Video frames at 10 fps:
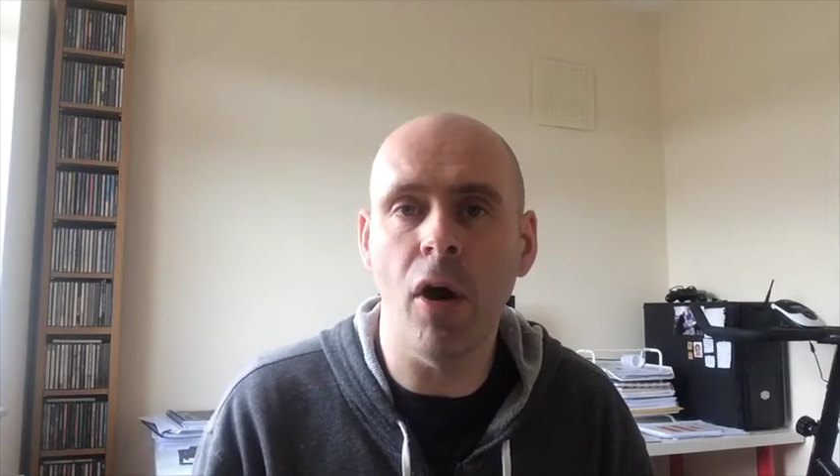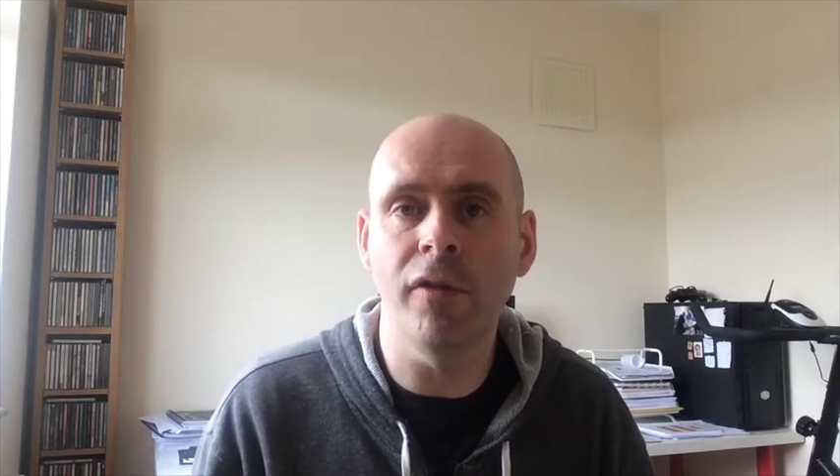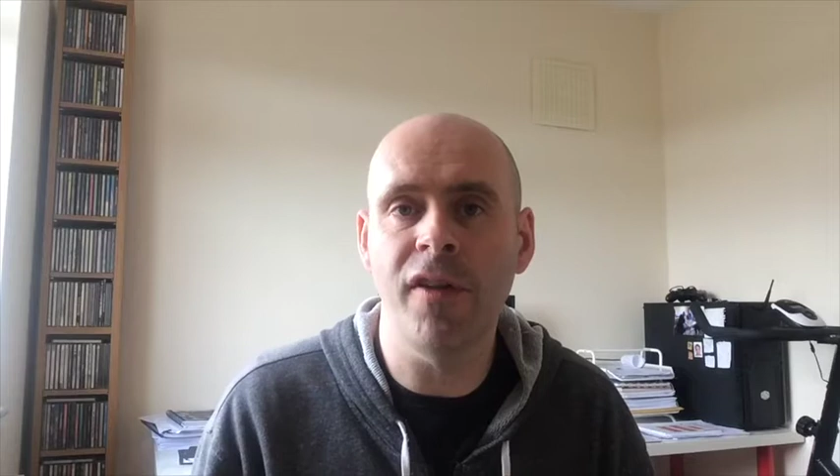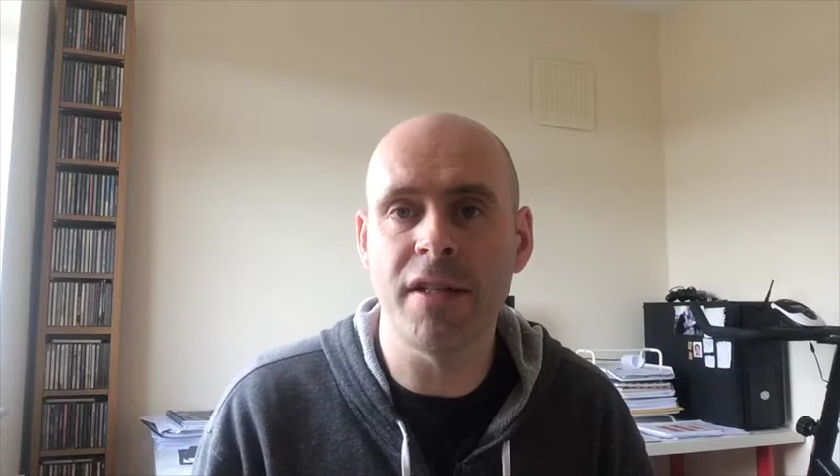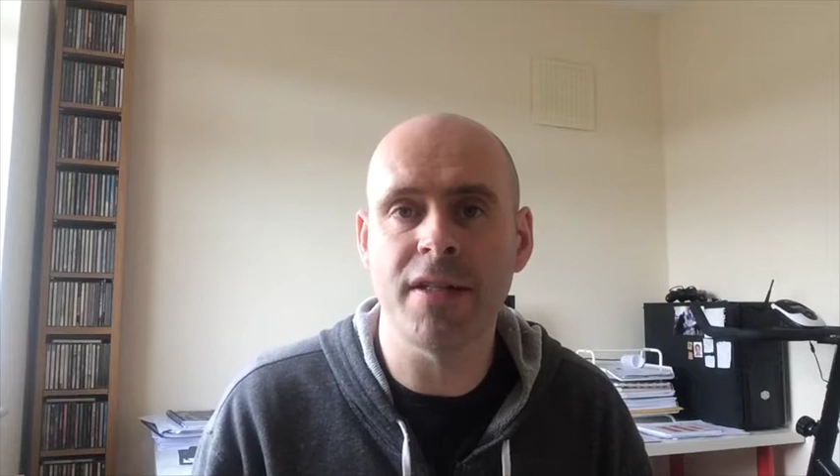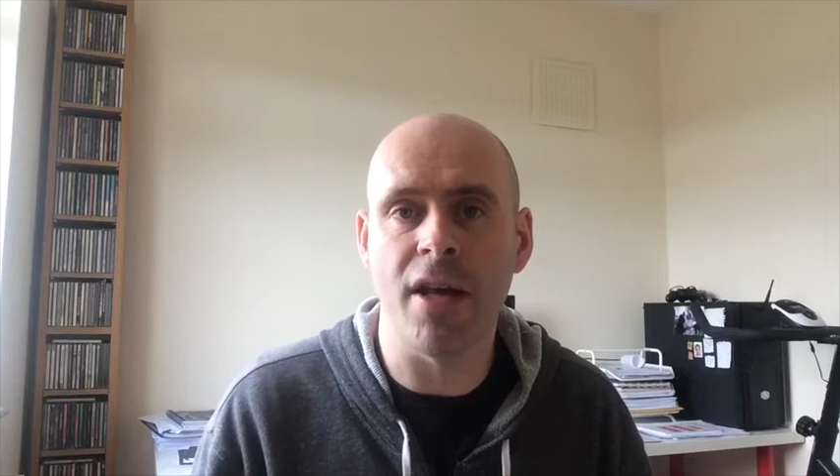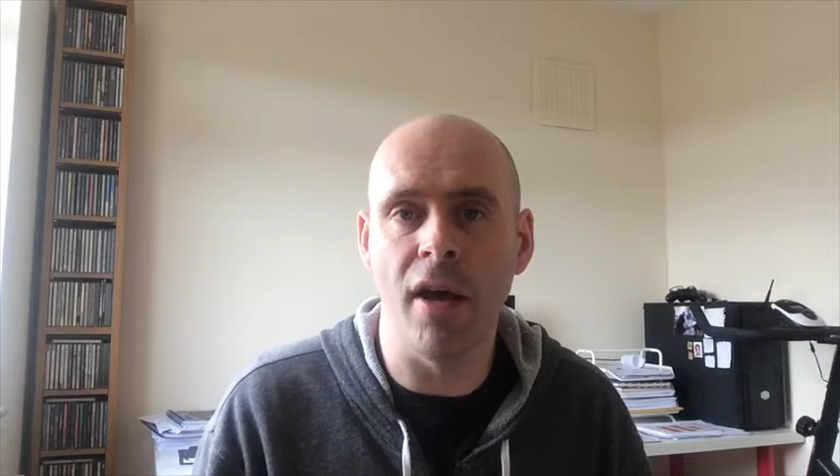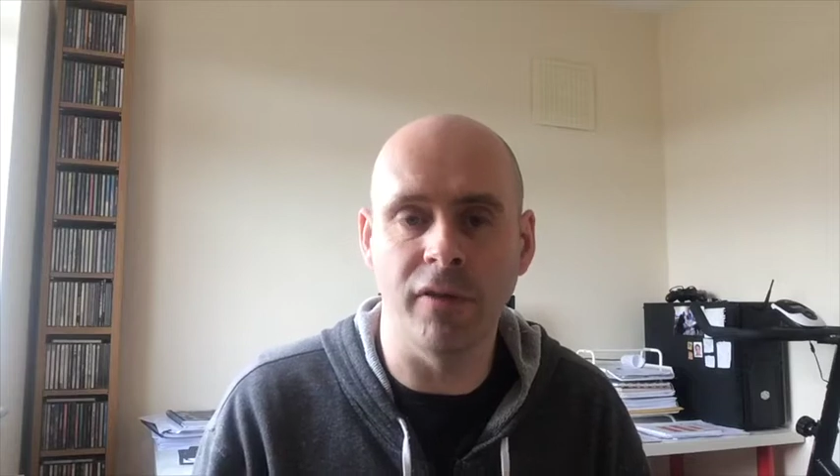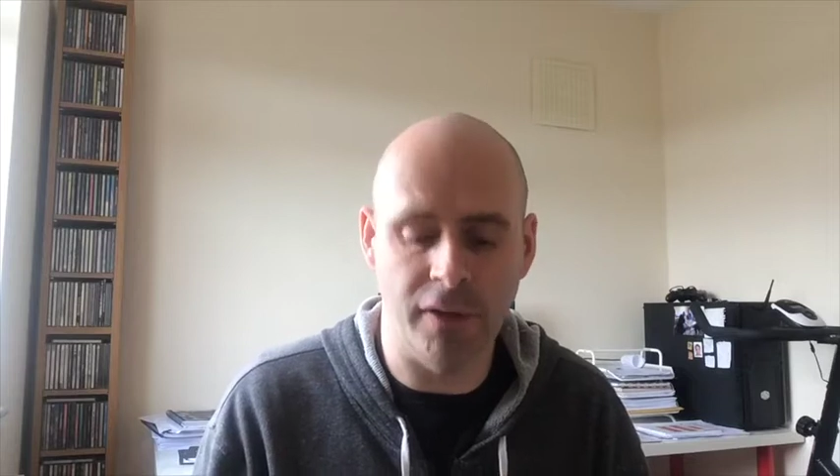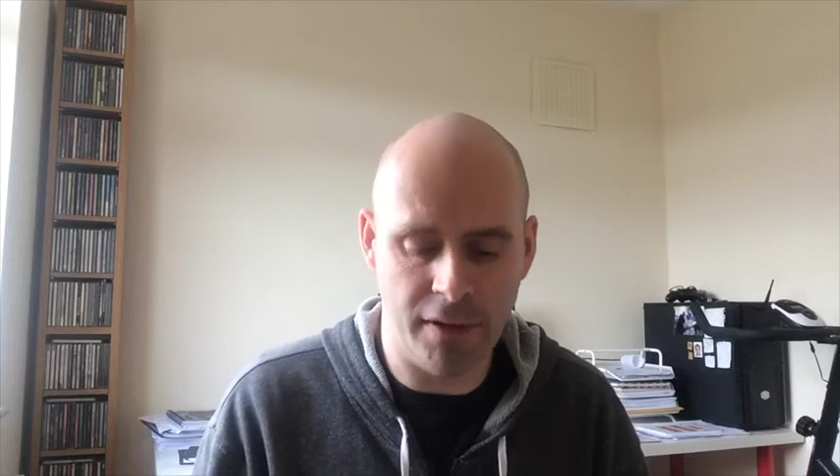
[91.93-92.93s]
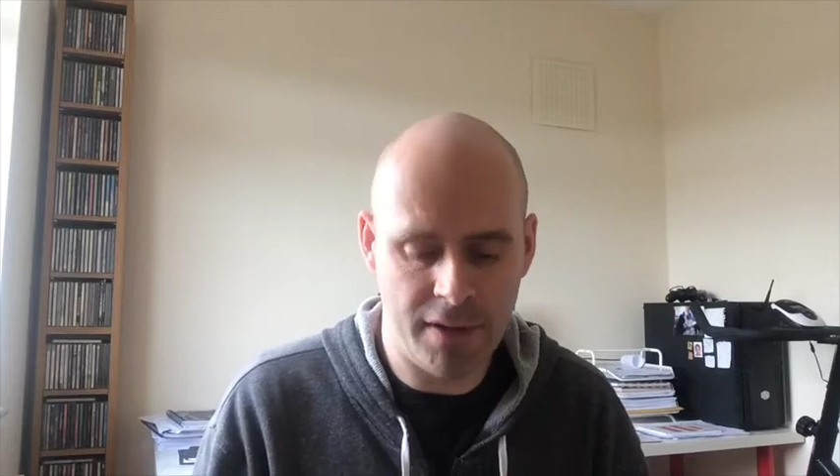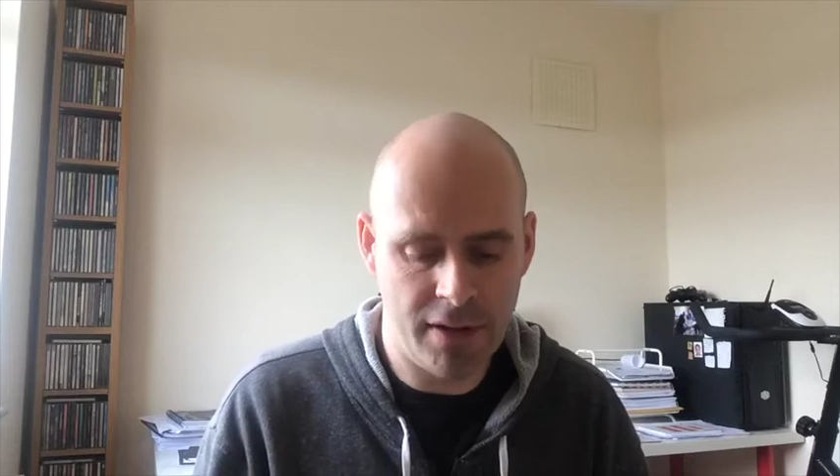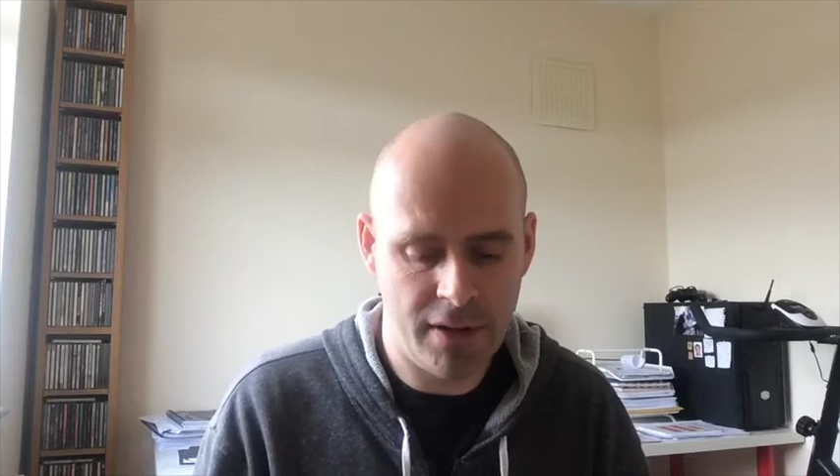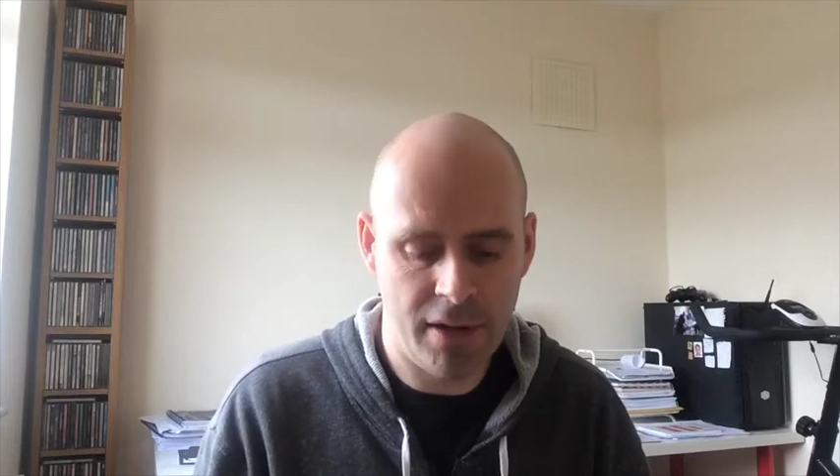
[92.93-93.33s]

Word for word: of his servant?